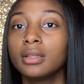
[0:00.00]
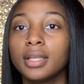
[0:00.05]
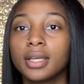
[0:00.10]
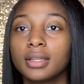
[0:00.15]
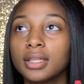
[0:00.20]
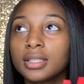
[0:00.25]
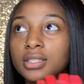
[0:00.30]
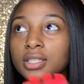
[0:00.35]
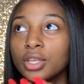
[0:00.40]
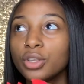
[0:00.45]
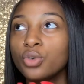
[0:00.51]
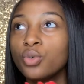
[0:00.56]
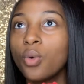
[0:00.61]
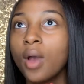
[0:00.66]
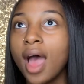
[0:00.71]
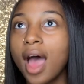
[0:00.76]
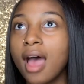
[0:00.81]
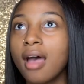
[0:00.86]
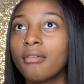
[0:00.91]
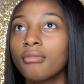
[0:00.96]
Like let's say you
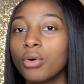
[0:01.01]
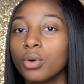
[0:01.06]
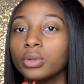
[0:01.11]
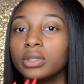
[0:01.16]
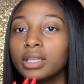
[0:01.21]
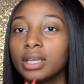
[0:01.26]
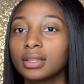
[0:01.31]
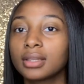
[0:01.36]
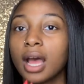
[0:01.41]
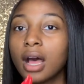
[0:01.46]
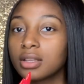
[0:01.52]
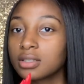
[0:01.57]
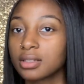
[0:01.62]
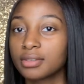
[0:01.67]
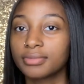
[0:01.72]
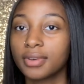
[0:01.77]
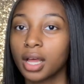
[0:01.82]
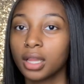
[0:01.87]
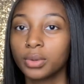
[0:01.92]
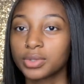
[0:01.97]
have only a
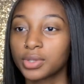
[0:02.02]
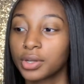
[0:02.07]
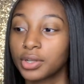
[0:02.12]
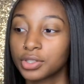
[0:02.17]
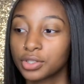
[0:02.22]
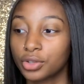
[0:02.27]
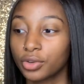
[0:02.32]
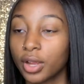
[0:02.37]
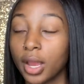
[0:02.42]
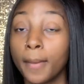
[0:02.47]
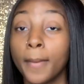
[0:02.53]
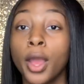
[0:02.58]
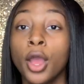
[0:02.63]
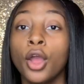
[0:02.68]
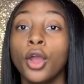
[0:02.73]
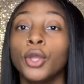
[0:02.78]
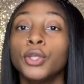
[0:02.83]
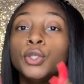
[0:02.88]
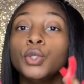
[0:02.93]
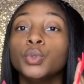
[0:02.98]
thousand followers on Instagram,
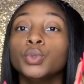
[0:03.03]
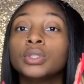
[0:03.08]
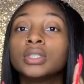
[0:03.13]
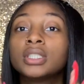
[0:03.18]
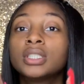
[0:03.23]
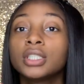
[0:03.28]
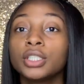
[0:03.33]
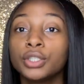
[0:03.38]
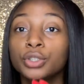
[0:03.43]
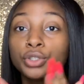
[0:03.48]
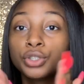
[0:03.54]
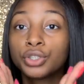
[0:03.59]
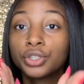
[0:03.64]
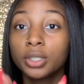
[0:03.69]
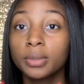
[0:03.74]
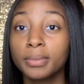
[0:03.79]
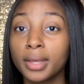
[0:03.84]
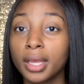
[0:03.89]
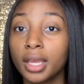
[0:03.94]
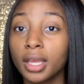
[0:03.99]
you still
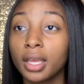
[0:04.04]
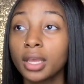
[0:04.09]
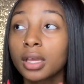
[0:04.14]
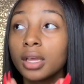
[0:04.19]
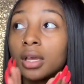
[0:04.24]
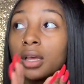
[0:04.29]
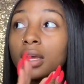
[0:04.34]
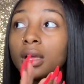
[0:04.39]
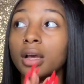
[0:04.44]
should make